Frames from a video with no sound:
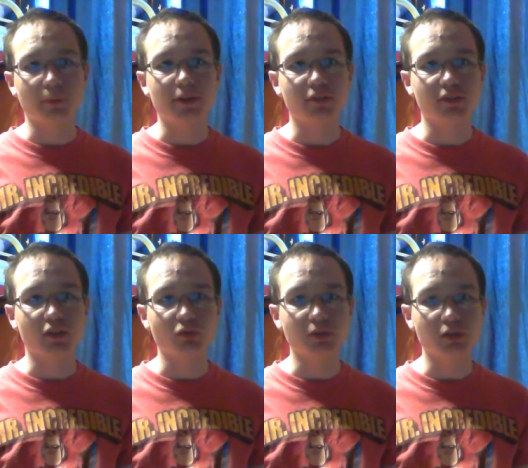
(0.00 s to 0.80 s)
basis
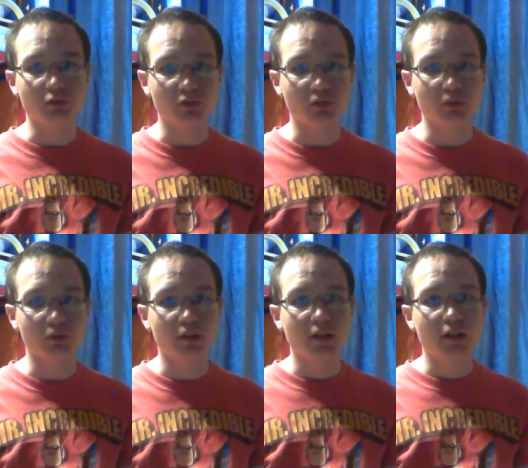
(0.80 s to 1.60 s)
as we used
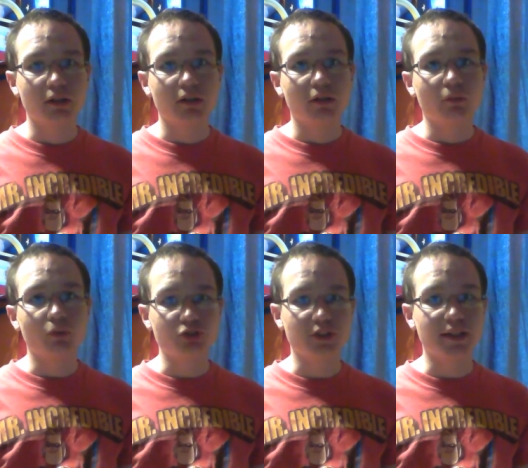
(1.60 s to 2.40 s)
to.
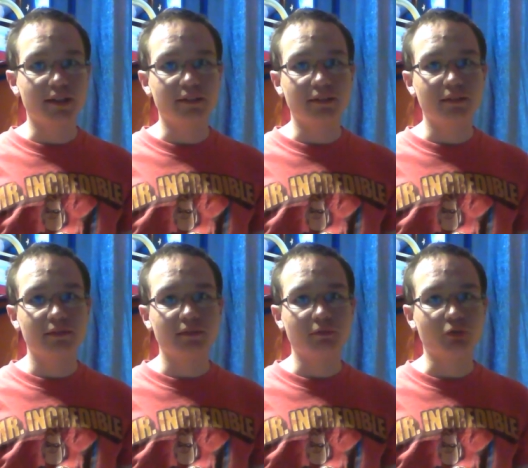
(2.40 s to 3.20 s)
Which again,
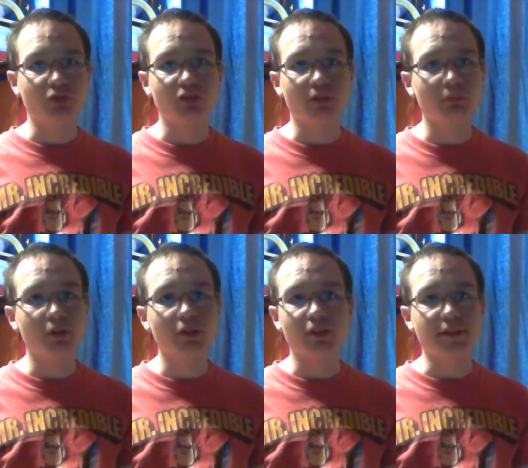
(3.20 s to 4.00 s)
for some
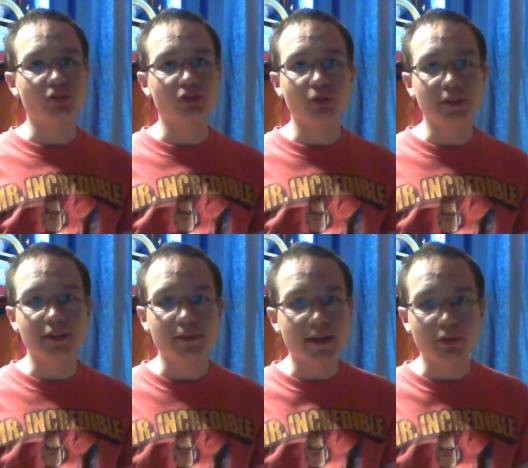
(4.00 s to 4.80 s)
reason I just couldn't
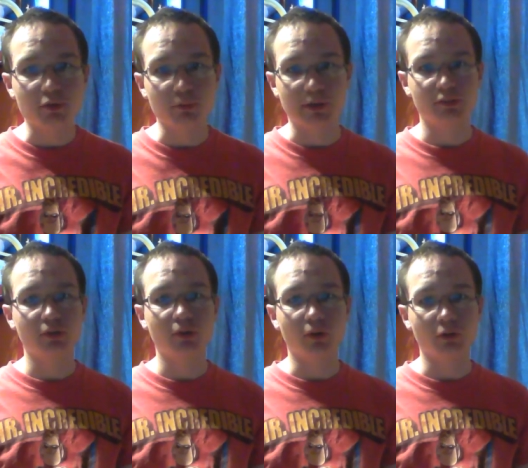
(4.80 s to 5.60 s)
get that through my
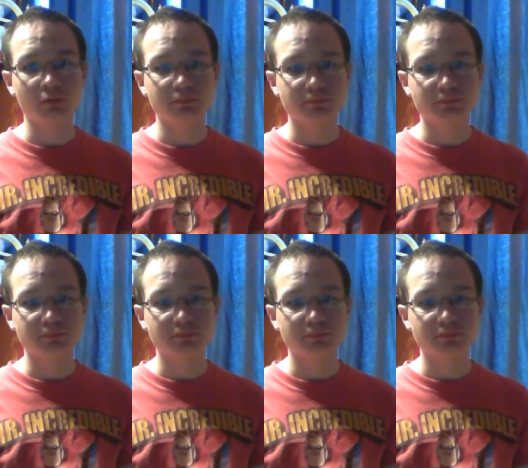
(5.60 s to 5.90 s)
skull.